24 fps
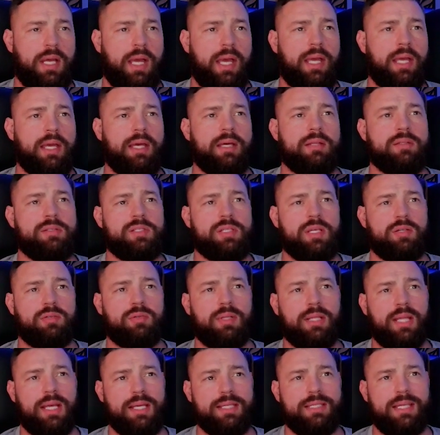And
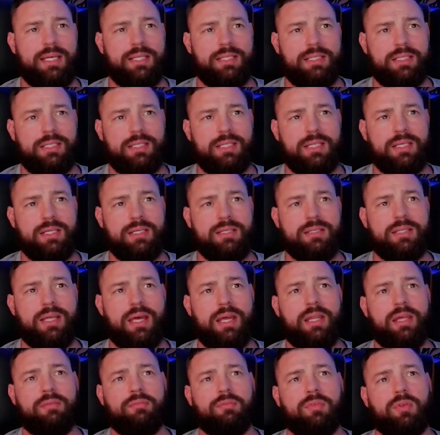centralized entities
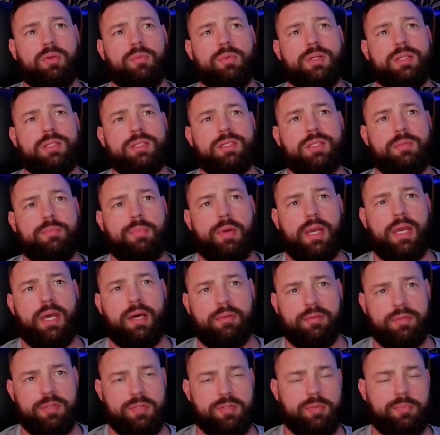that influence the
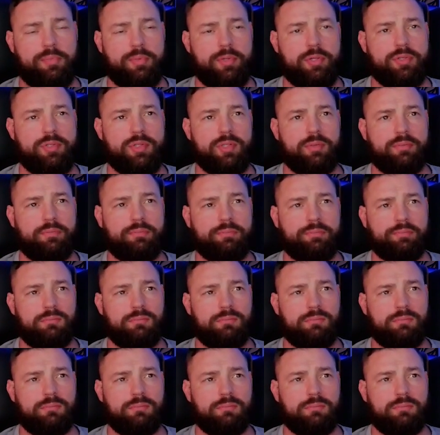payout distribution.